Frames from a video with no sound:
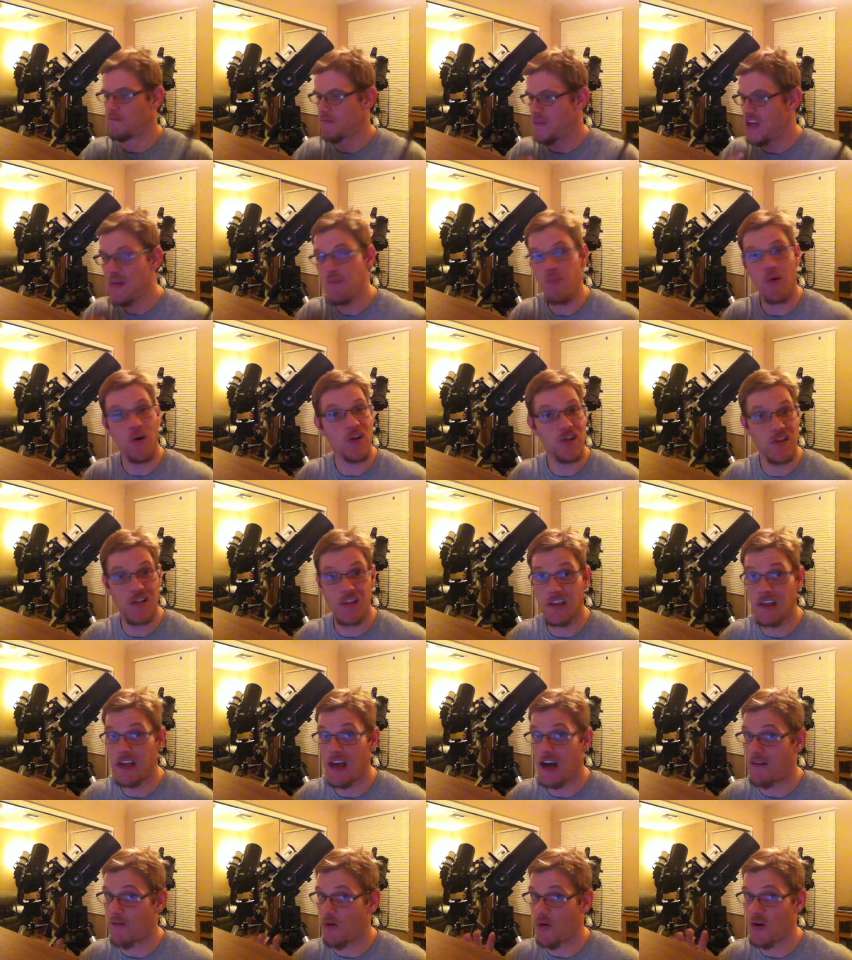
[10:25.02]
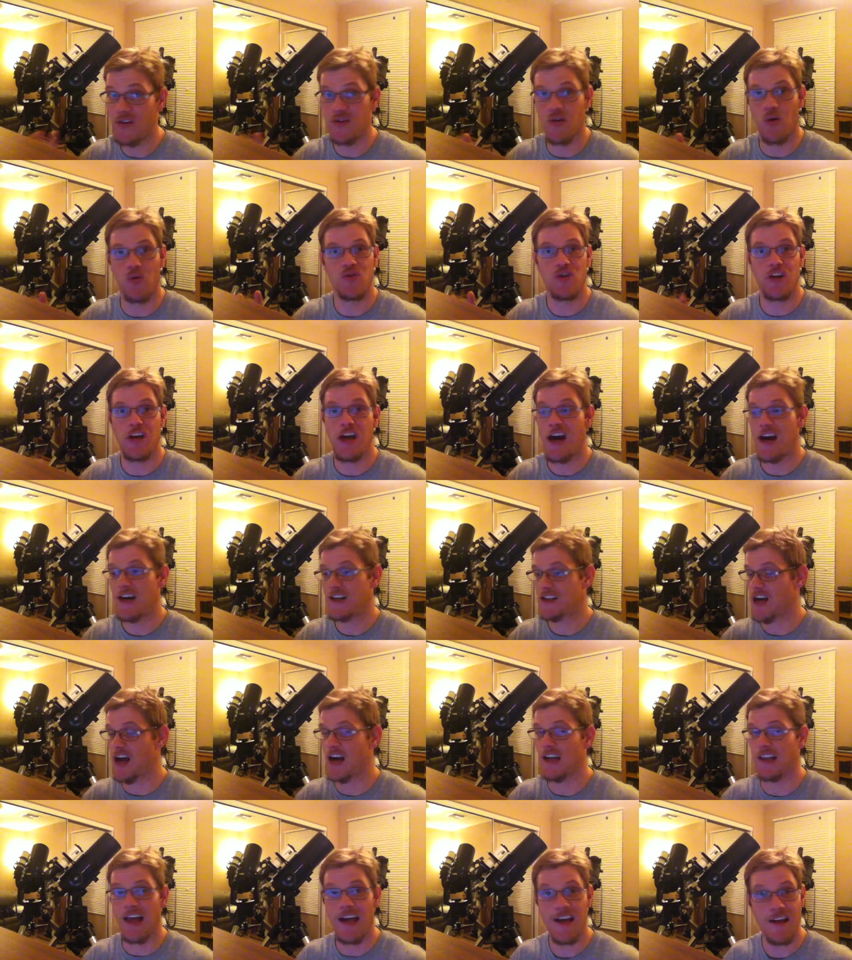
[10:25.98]
me personally, I've already told you guys
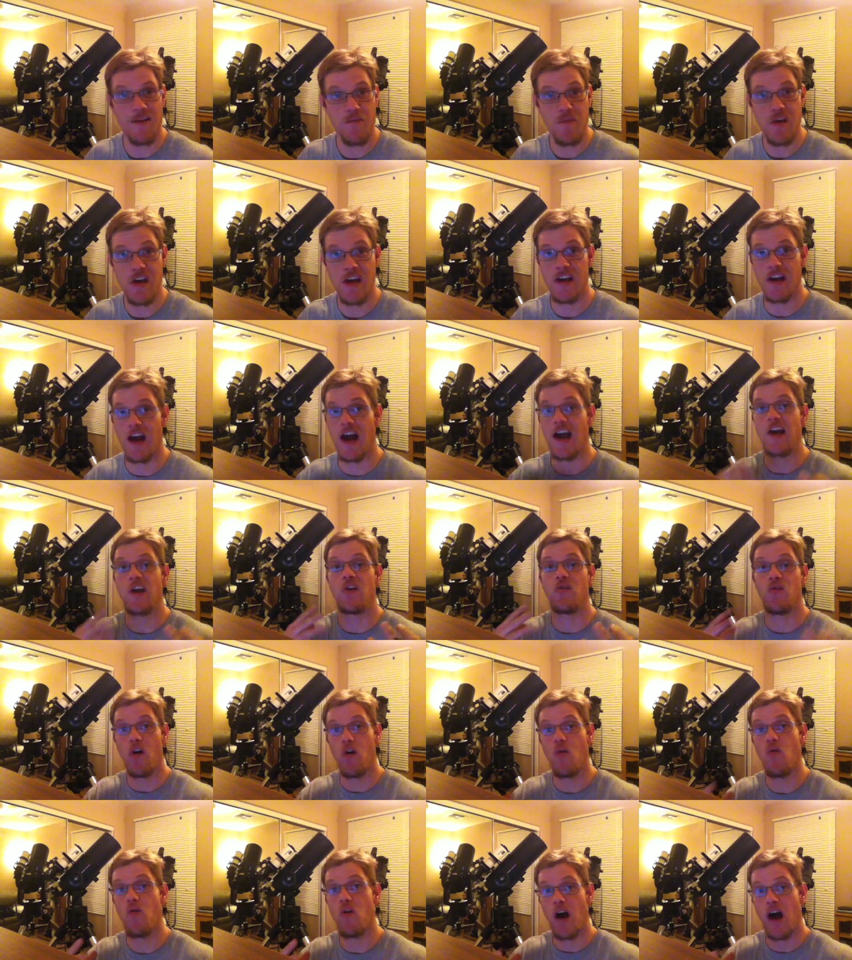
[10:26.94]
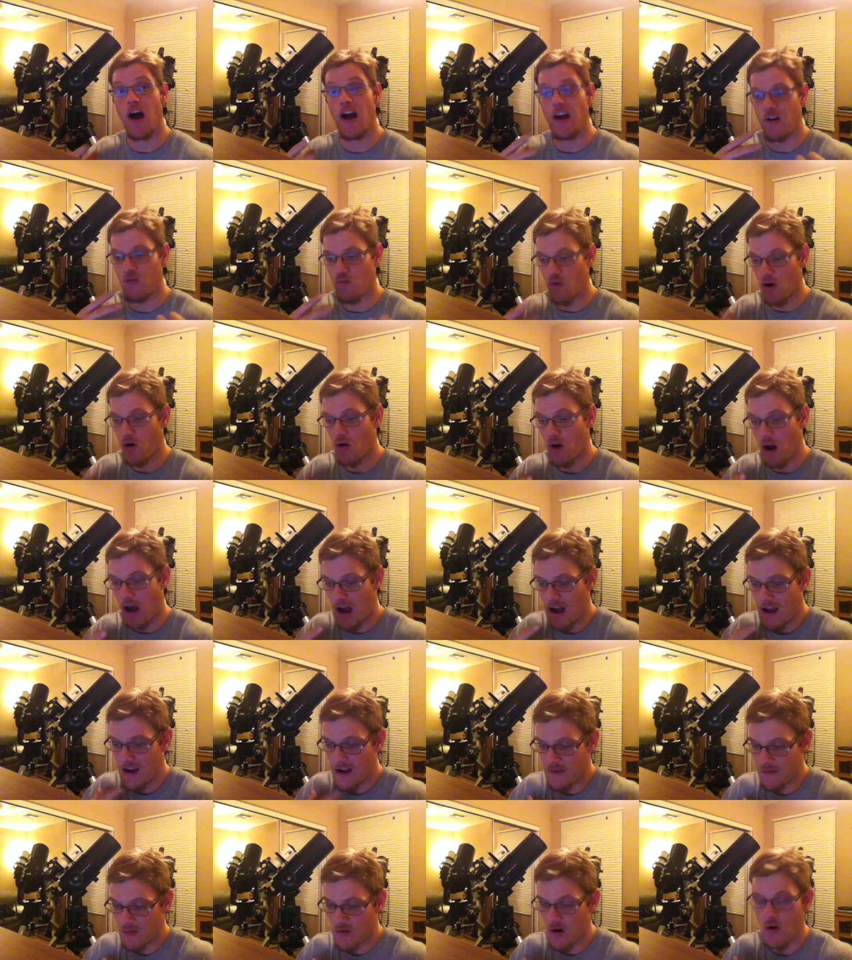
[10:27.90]
I like Meade. I grow, I grow,
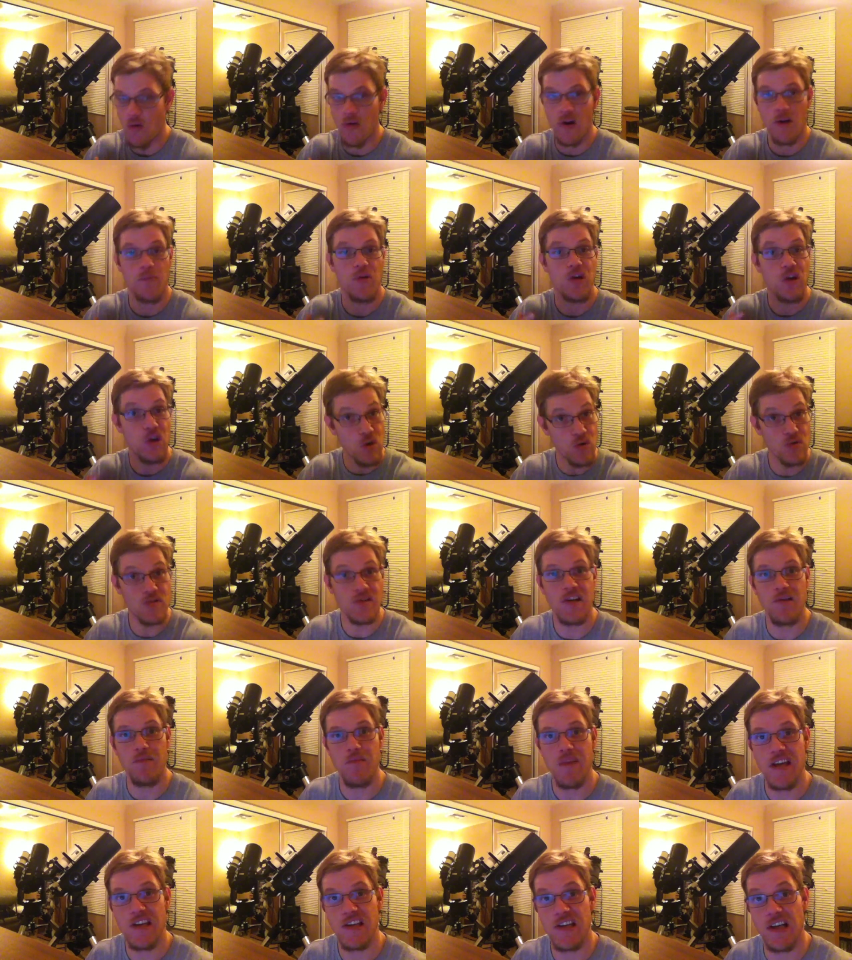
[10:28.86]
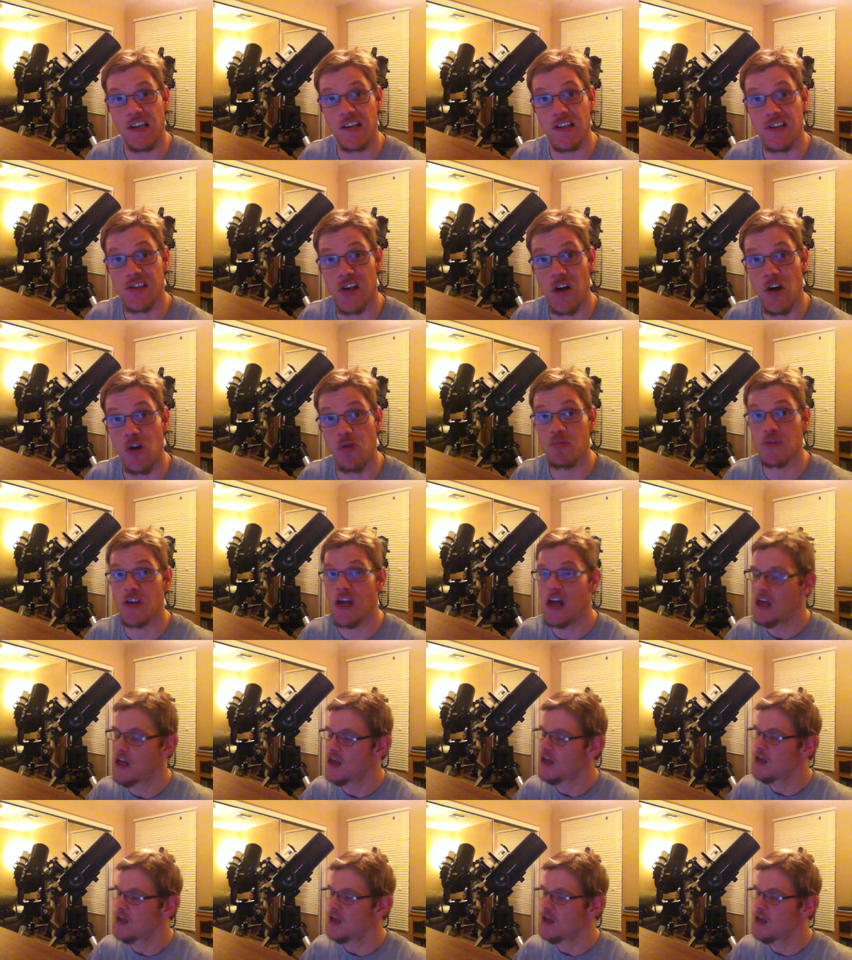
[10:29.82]
I have grown up using Meade telescopes.